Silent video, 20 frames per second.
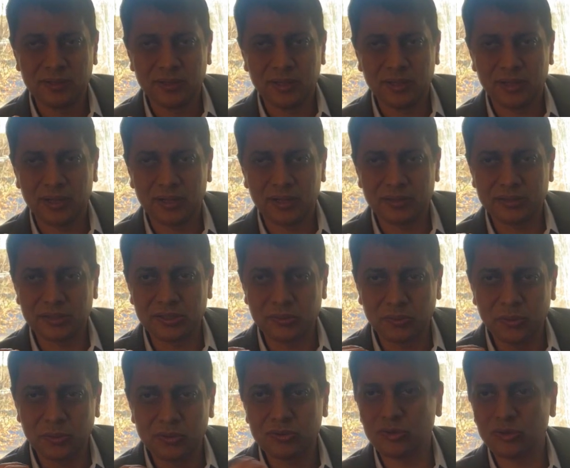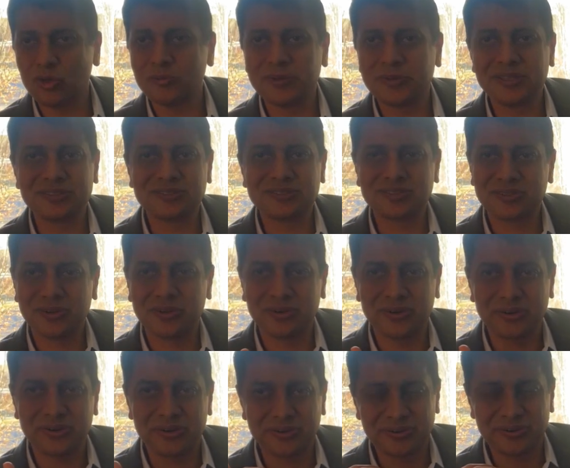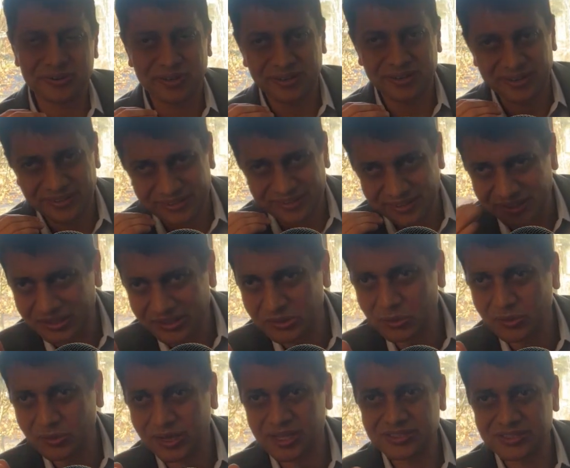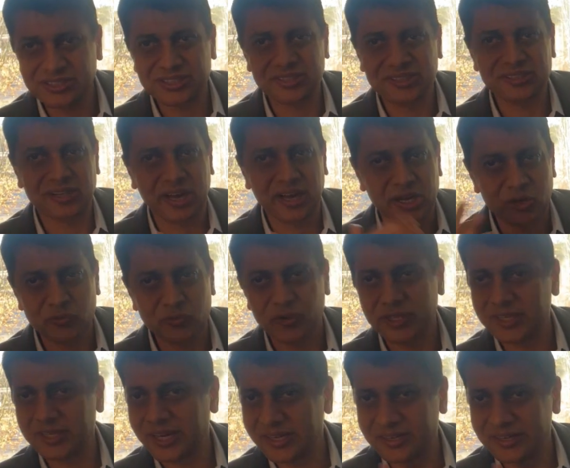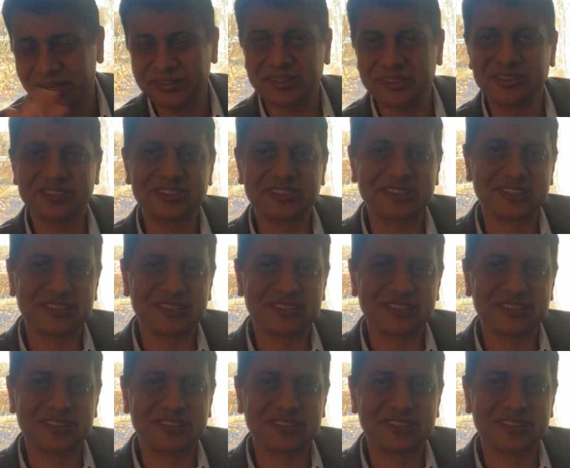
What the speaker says: the old Romans, or in the Hindu culture, Ayurveda and others